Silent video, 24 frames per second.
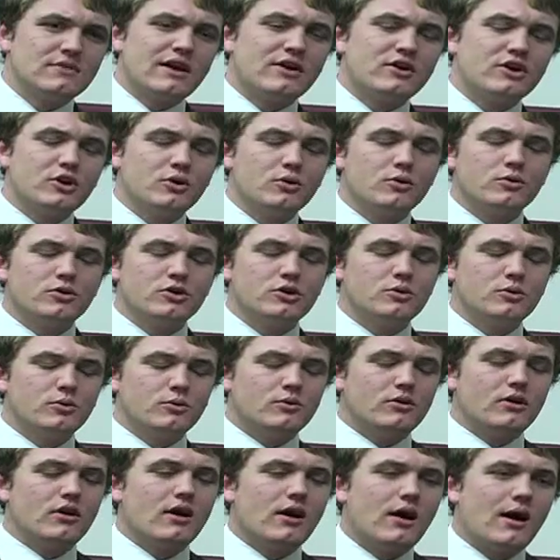now, you,
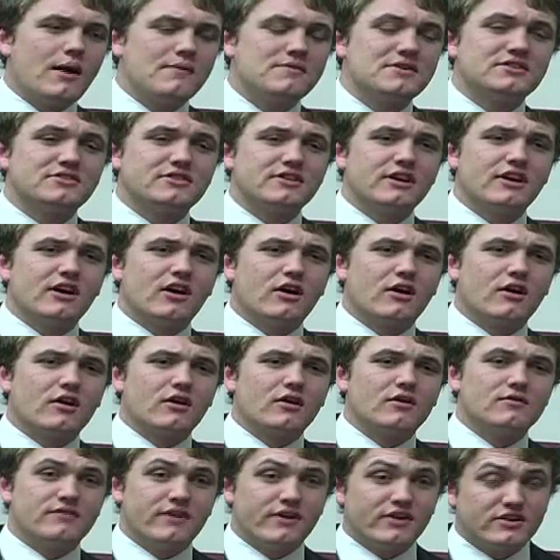you obviously
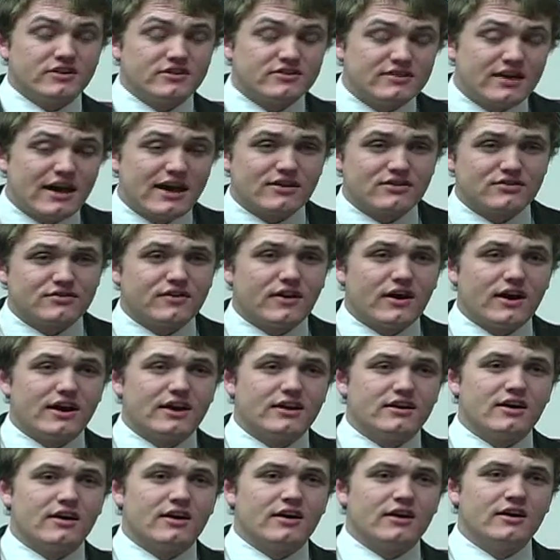are very
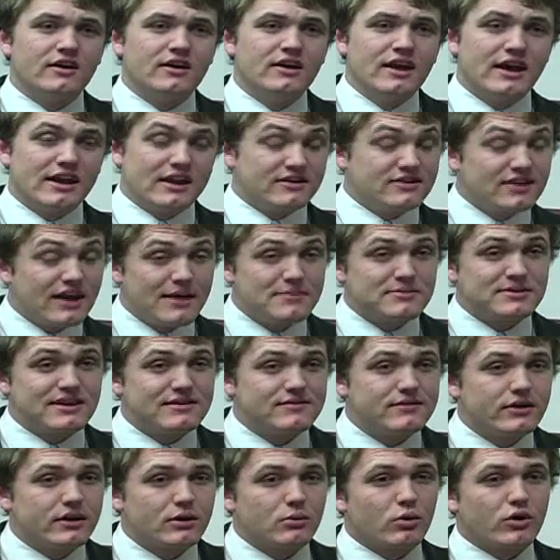dissatisfied uh, and at times
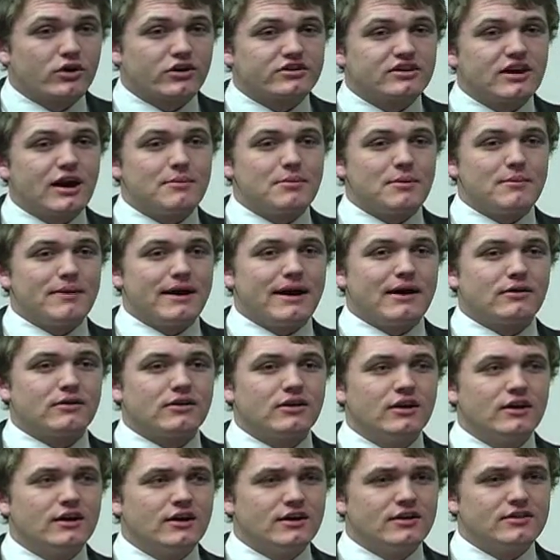get very worked up
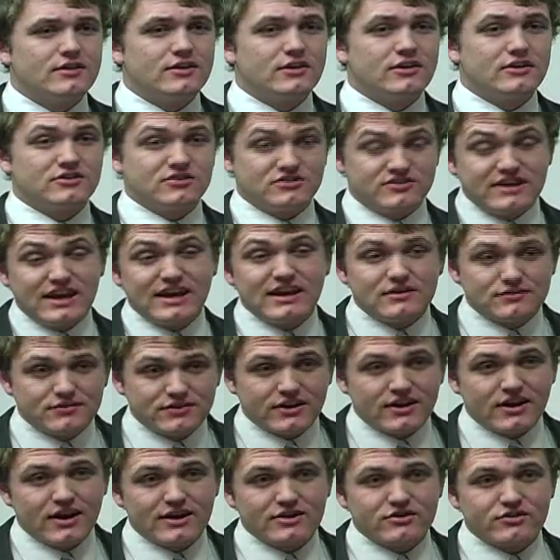about the state of
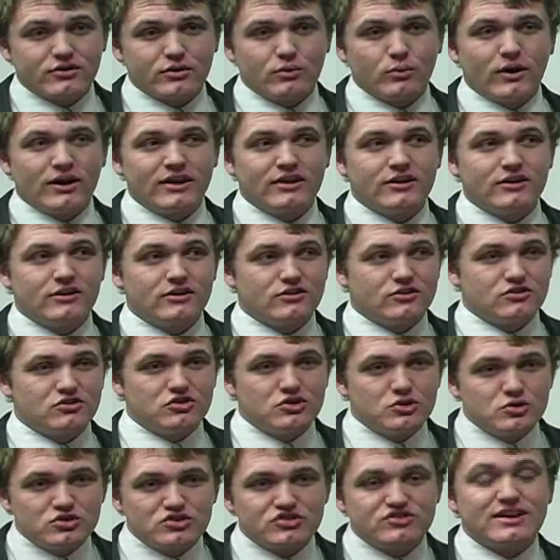the country. When
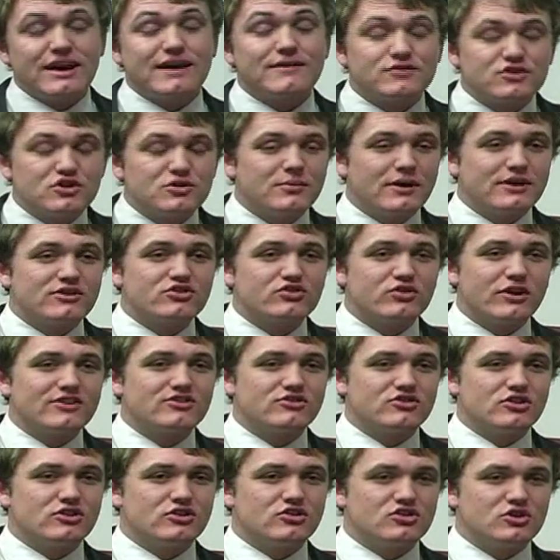you just have too much
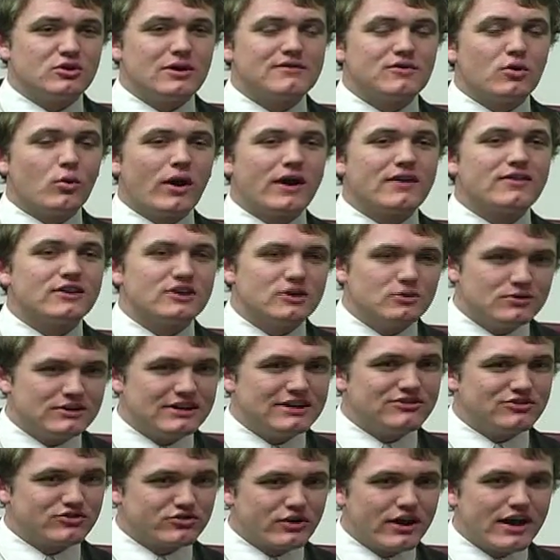stress, do do you have a way that you
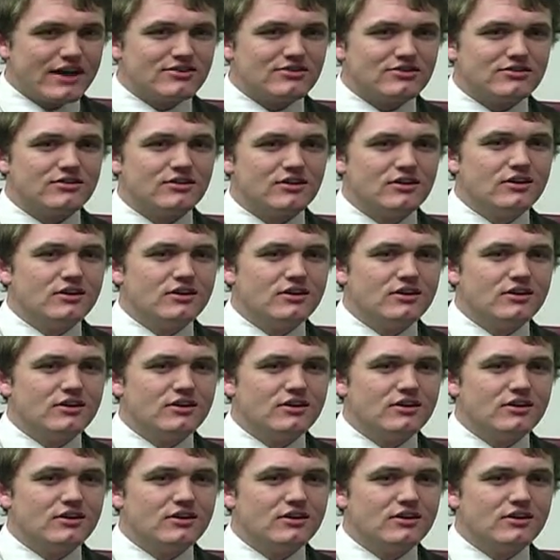de-stress?